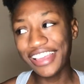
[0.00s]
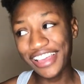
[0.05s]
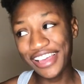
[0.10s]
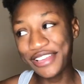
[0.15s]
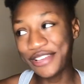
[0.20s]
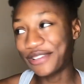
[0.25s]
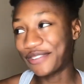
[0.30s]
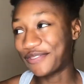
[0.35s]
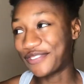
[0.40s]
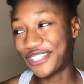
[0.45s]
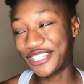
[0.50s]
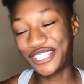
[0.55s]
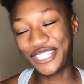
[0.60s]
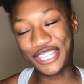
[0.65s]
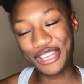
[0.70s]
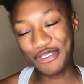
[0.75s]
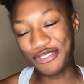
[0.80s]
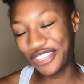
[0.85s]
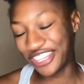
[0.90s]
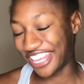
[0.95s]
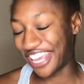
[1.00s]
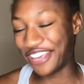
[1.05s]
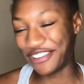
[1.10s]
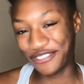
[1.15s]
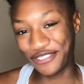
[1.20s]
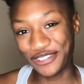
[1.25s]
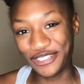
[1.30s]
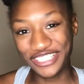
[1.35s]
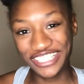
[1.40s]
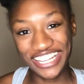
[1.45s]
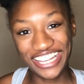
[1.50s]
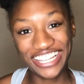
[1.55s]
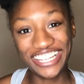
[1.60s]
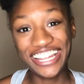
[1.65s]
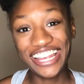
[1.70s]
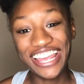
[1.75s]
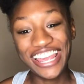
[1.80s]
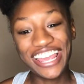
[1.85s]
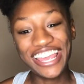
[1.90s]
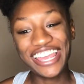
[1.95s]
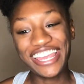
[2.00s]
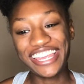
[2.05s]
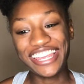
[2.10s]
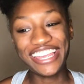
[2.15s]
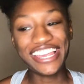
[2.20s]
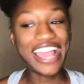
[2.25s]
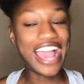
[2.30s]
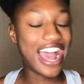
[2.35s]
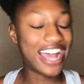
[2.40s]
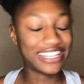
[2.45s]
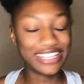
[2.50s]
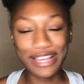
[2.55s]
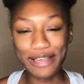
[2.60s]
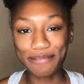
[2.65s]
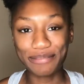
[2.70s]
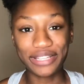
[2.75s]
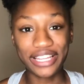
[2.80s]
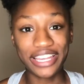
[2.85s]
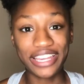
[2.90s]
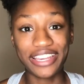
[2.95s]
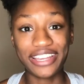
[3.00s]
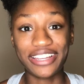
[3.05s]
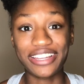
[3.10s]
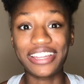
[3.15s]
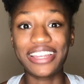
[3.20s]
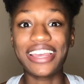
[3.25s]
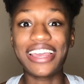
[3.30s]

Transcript: I'm so thankful that He had that plan.